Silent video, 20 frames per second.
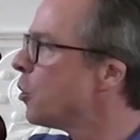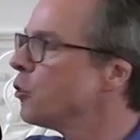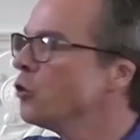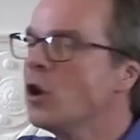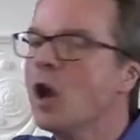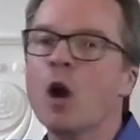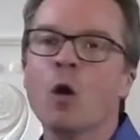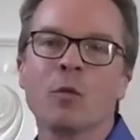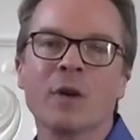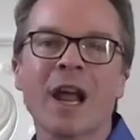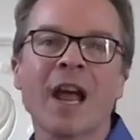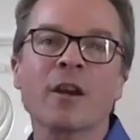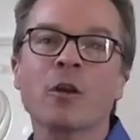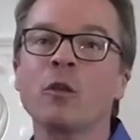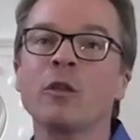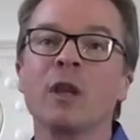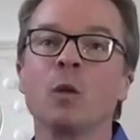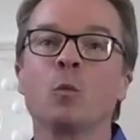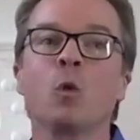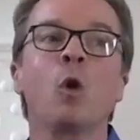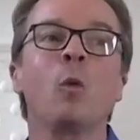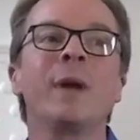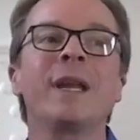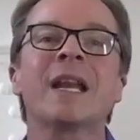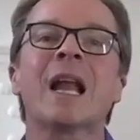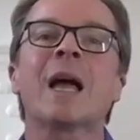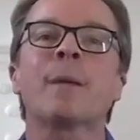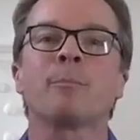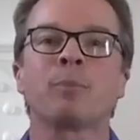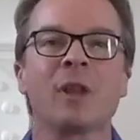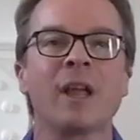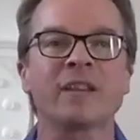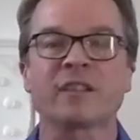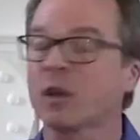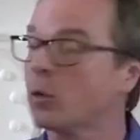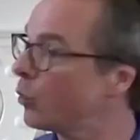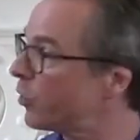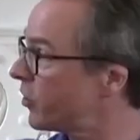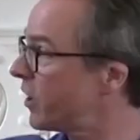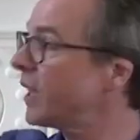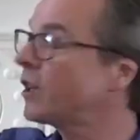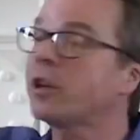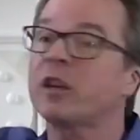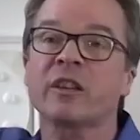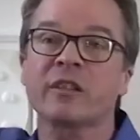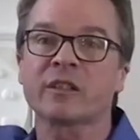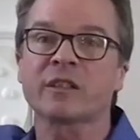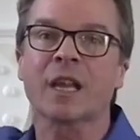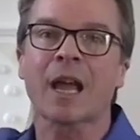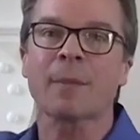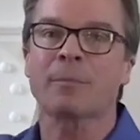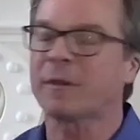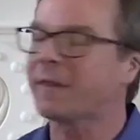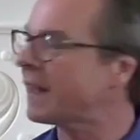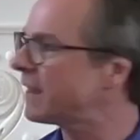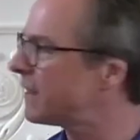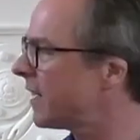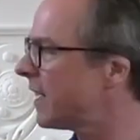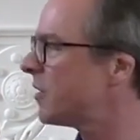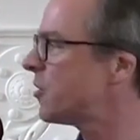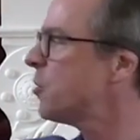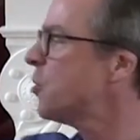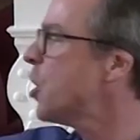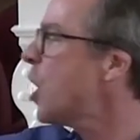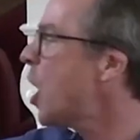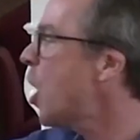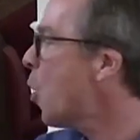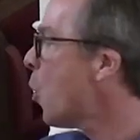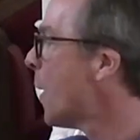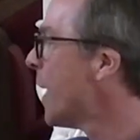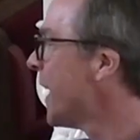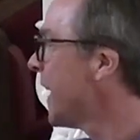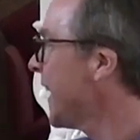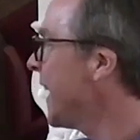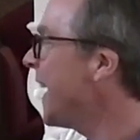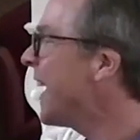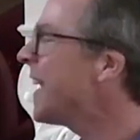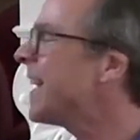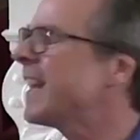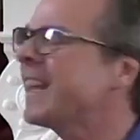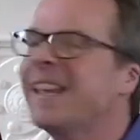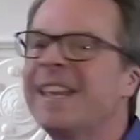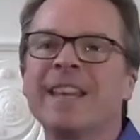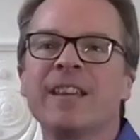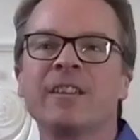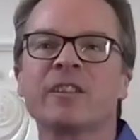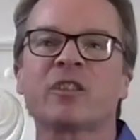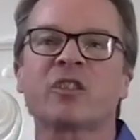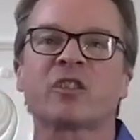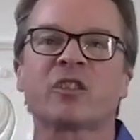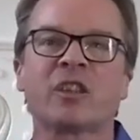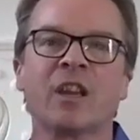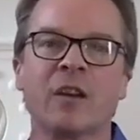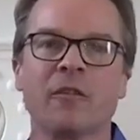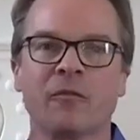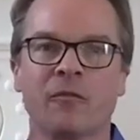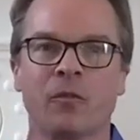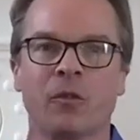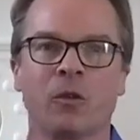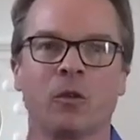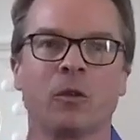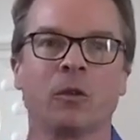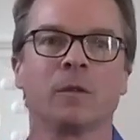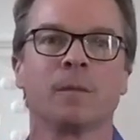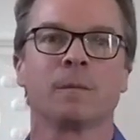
no, not only will we not bless it, which they could have stopped at that stage, no, it is sinful.